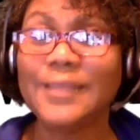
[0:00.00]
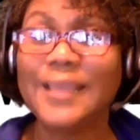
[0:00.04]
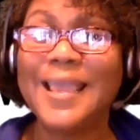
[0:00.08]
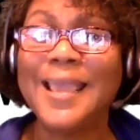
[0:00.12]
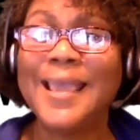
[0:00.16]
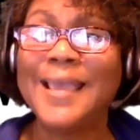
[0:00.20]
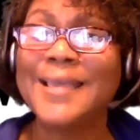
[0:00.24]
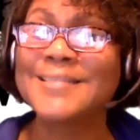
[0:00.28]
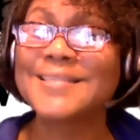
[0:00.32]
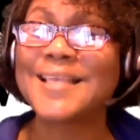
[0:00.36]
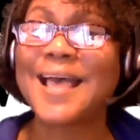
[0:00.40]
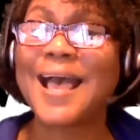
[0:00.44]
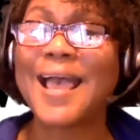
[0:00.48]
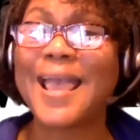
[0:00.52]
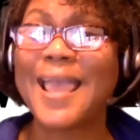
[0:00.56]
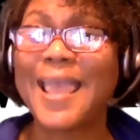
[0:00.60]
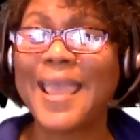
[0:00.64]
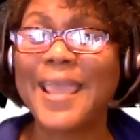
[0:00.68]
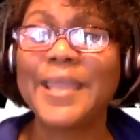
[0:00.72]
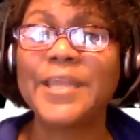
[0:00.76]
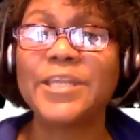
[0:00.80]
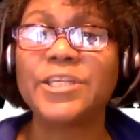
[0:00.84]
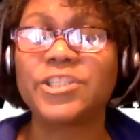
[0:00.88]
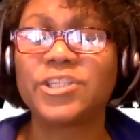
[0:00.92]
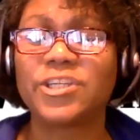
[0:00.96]
As I
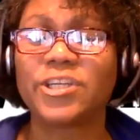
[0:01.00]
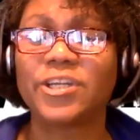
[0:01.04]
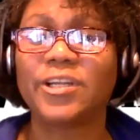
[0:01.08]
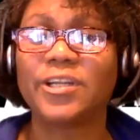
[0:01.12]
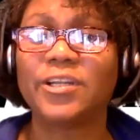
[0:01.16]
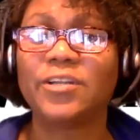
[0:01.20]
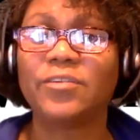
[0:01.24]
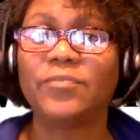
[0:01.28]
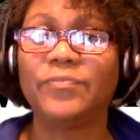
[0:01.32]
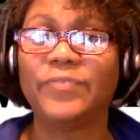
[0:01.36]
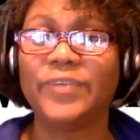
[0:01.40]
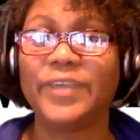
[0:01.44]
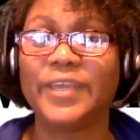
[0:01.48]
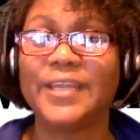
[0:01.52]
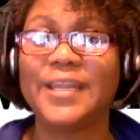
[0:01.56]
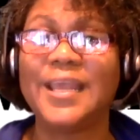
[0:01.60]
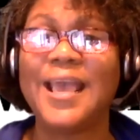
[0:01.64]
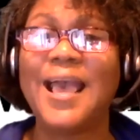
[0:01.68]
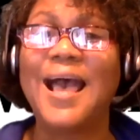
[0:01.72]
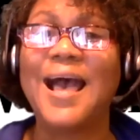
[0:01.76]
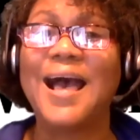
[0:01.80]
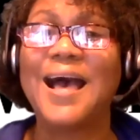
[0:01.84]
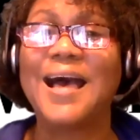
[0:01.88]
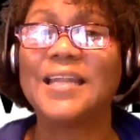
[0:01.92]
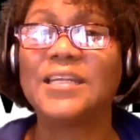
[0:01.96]
aged a little bit,
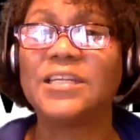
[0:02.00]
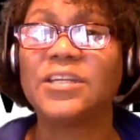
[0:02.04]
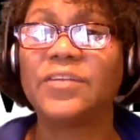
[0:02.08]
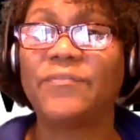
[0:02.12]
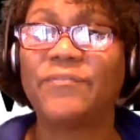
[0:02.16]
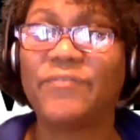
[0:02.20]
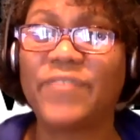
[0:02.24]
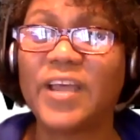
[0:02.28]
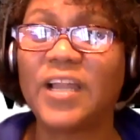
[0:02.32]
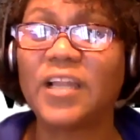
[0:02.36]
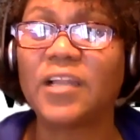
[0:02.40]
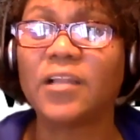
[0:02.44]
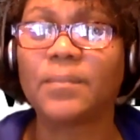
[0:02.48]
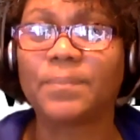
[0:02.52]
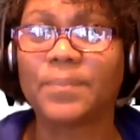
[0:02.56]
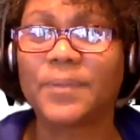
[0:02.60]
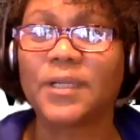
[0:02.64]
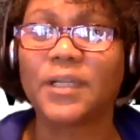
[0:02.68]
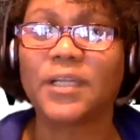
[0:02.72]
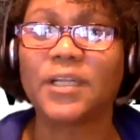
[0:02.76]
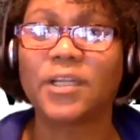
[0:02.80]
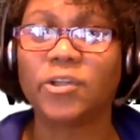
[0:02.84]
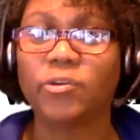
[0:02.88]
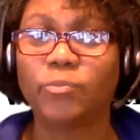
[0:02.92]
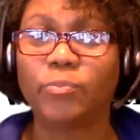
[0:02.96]
I developed
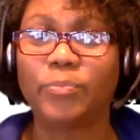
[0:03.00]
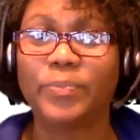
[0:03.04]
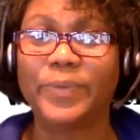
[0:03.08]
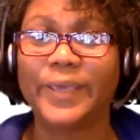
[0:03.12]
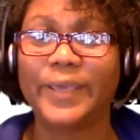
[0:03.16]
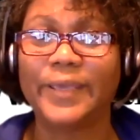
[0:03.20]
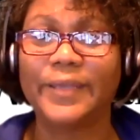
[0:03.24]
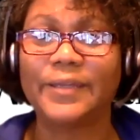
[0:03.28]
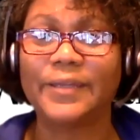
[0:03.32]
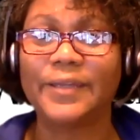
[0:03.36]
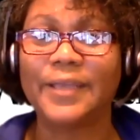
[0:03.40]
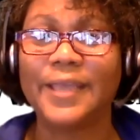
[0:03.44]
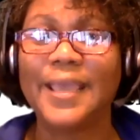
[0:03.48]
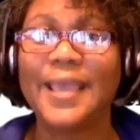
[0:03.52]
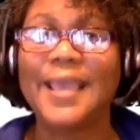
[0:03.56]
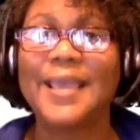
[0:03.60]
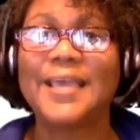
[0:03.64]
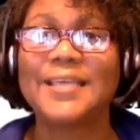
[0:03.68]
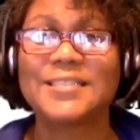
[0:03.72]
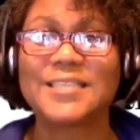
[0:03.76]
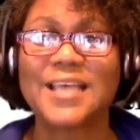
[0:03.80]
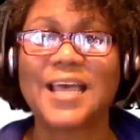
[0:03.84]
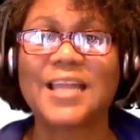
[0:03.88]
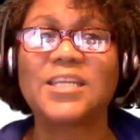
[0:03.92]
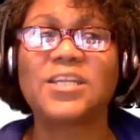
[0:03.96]
a little bit.
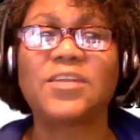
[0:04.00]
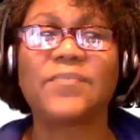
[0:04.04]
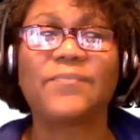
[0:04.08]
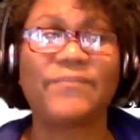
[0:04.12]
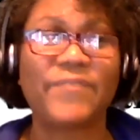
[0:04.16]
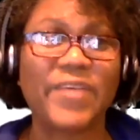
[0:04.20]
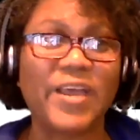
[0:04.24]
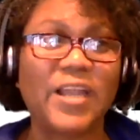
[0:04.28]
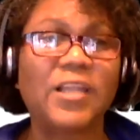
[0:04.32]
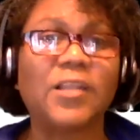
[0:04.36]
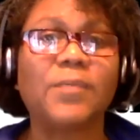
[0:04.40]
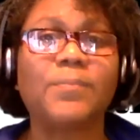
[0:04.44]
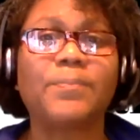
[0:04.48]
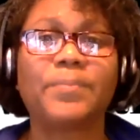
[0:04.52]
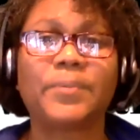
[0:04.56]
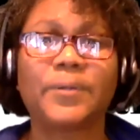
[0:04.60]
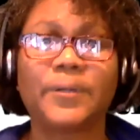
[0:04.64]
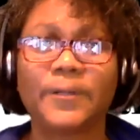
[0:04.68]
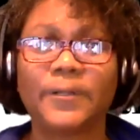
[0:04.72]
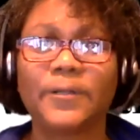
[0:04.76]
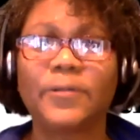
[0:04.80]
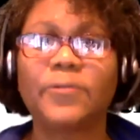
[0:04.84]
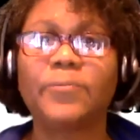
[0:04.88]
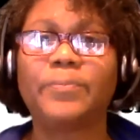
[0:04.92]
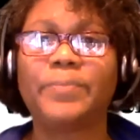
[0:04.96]
As I developed
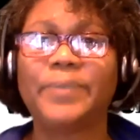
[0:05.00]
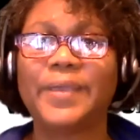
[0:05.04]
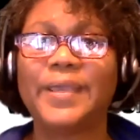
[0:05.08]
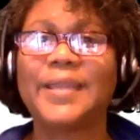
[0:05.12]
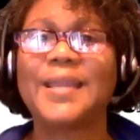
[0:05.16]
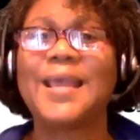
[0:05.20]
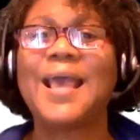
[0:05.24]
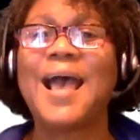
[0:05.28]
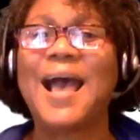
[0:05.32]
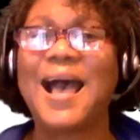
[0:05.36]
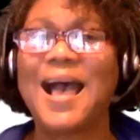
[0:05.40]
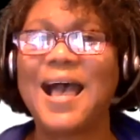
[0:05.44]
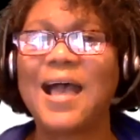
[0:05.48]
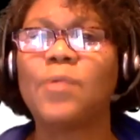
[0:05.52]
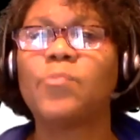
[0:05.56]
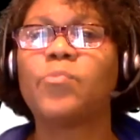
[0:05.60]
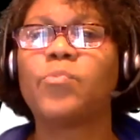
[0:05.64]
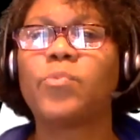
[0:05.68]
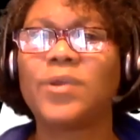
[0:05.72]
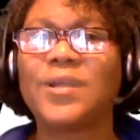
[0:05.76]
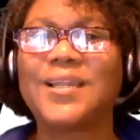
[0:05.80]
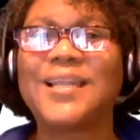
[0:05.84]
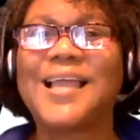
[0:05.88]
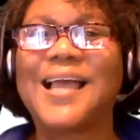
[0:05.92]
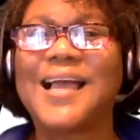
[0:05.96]
a little bit, I
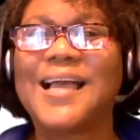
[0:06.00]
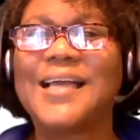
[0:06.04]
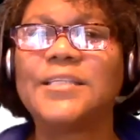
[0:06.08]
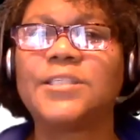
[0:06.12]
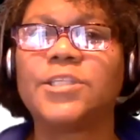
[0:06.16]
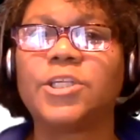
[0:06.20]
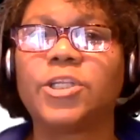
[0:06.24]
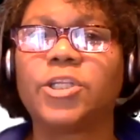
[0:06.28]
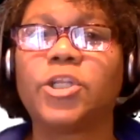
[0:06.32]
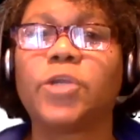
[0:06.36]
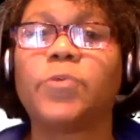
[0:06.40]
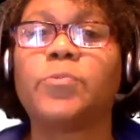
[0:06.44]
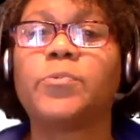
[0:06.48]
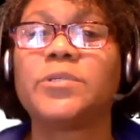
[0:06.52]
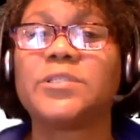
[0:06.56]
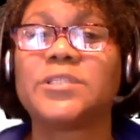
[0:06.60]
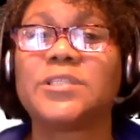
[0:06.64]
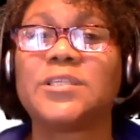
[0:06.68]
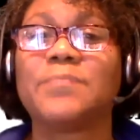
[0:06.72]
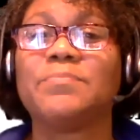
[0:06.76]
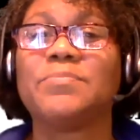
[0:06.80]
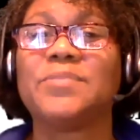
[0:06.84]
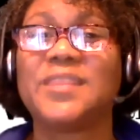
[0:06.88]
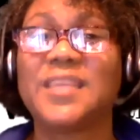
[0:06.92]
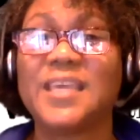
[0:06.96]
realized that there were
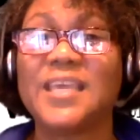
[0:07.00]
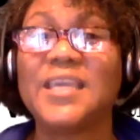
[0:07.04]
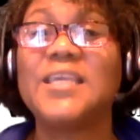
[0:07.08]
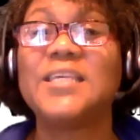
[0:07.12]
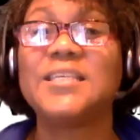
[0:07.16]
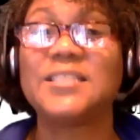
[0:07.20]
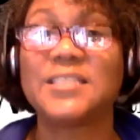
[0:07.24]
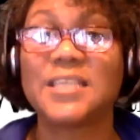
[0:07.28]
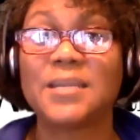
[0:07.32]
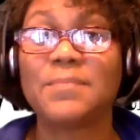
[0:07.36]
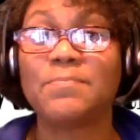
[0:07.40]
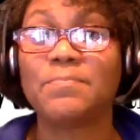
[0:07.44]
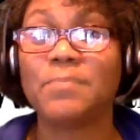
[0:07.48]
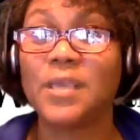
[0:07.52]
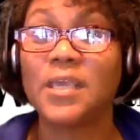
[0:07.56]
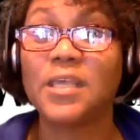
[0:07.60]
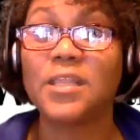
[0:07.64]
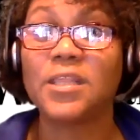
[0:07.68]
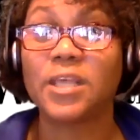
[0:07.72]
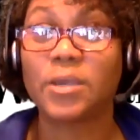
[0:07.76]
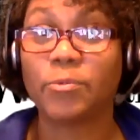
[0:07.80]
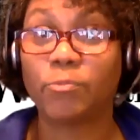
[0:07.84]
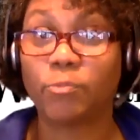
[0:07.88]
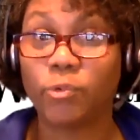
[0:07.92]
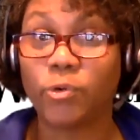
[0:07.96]
some things in me
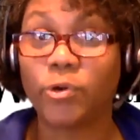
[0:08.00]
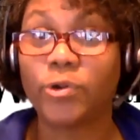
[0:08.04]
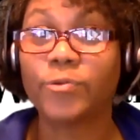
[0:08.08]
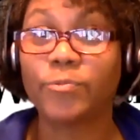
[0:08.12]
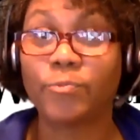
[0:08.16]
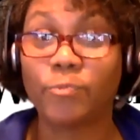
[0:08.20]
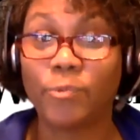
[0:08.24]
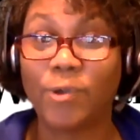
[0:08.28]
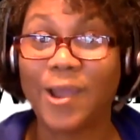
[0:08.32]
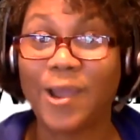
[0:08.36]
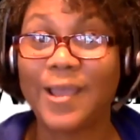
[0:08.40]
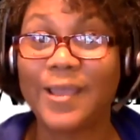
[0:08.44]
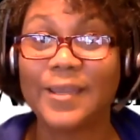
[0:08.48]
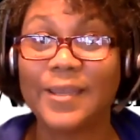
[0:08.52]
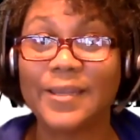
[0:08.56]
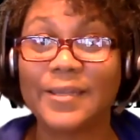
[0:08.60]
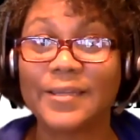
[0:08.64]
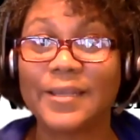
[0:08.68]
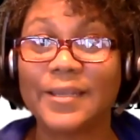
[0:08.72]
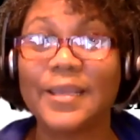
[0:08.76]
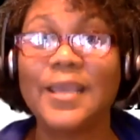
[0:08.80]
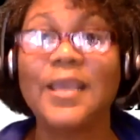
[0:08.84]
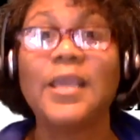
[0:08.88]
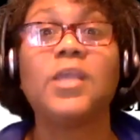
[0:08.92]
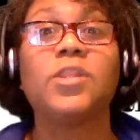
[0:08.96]
that weren't right.
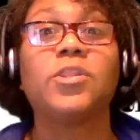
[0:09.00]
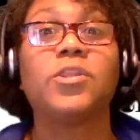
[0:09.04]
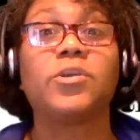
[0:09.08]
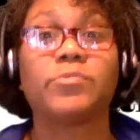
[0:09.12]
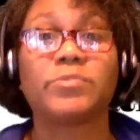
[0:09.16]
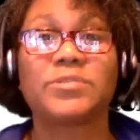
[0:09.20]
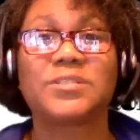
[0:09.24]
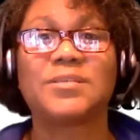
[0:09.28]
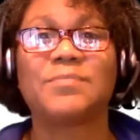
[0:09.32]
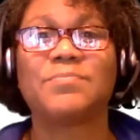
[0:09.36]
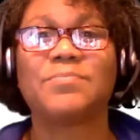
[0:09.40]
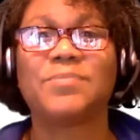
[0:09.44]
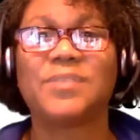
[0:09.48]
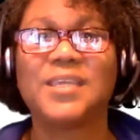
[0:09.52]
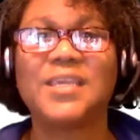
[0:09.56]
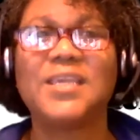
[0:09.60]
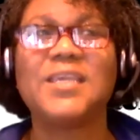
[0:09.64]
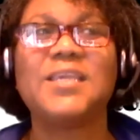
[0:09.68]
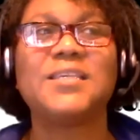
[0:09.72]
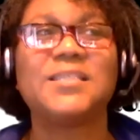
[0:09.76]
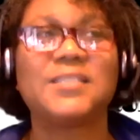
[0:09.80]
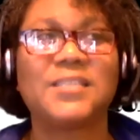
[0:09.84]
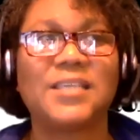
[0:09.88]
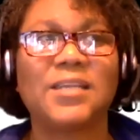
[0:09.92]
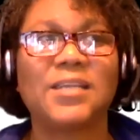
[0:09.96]
There were some
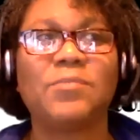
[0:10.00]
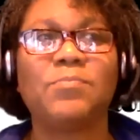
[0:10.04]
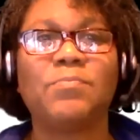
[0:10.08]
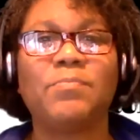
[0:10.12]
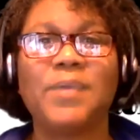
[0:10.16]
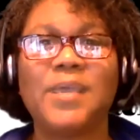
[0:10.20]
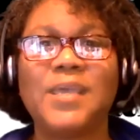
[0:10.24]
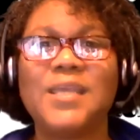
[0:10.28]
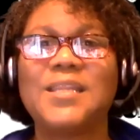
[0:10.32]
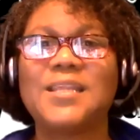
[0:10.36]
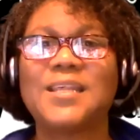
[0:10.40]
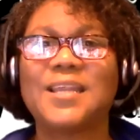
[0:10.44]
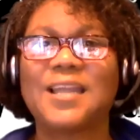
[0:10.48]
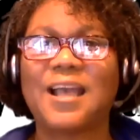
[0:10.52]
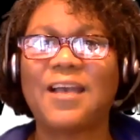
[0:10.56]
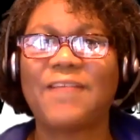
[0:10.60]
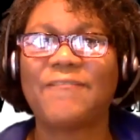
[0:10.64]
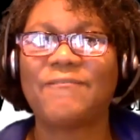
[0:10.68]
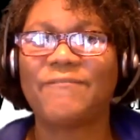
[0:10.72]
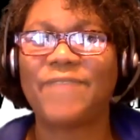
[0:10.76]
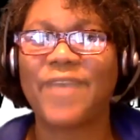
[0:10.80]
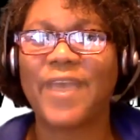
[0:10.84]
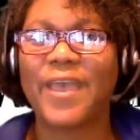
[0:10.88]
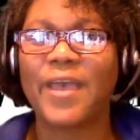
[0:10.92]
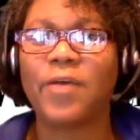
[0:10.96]
things in me that I
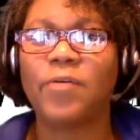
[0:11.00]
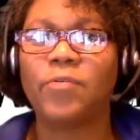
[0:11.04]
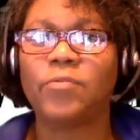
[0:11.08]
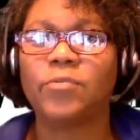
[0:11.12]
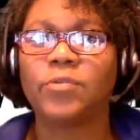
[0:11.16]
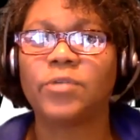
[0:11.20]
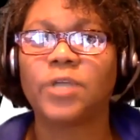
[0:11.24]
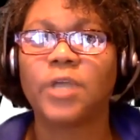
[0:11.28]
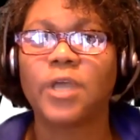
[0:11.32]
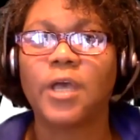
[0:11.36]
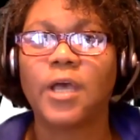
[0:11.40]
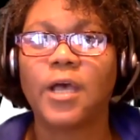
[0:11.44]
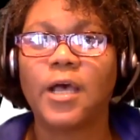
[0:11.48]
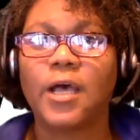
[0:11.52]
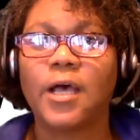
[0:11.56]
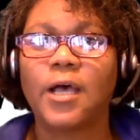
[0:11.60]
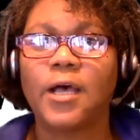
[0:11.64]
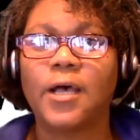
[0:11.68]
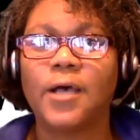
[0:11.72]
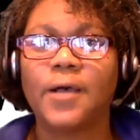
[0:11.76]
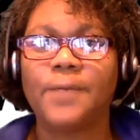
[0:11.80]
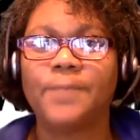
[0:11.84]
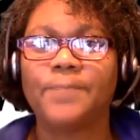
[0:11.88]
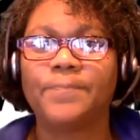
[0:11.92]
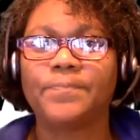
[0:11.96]
found
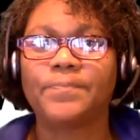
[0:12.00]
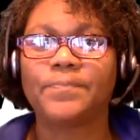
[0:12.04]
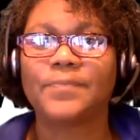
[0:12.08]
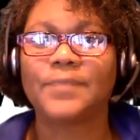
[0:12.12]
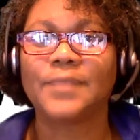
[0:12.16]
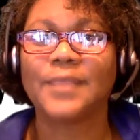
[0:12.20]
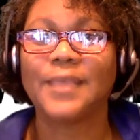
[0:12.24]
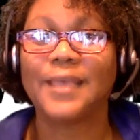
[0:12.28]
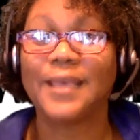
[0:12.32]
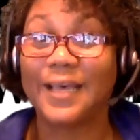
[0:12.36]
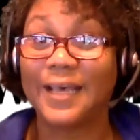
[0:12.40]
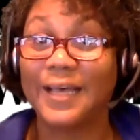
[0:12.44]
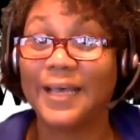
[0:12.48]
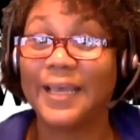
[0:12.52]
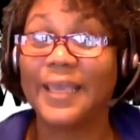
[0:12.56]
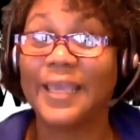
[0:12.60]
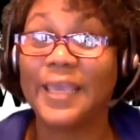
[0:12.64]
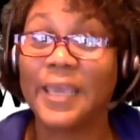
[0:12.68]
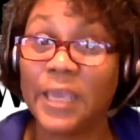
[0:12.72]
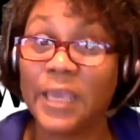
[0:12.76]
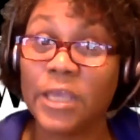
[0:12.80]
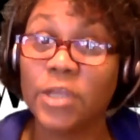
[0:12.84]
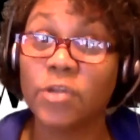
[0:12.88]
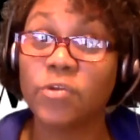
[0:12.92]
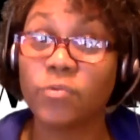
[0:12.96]
a
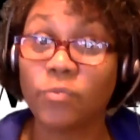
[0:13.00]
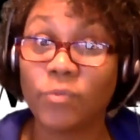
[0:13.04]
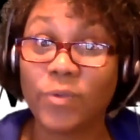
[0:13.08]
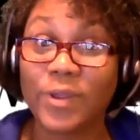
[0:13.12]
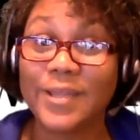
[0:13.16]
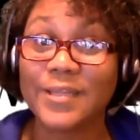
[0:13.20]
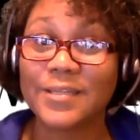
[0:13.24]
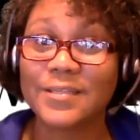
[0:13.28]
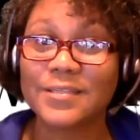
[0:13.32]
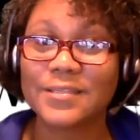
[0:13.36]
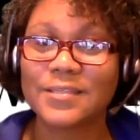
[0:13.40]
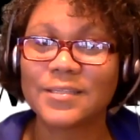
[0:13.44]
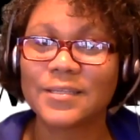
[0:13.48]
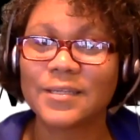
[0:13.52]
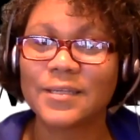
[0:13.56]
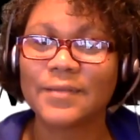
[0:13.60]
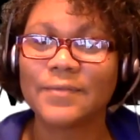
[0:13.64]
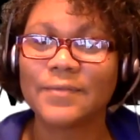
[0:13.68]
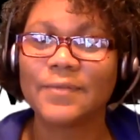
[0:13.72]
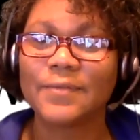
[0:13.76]
hindrance.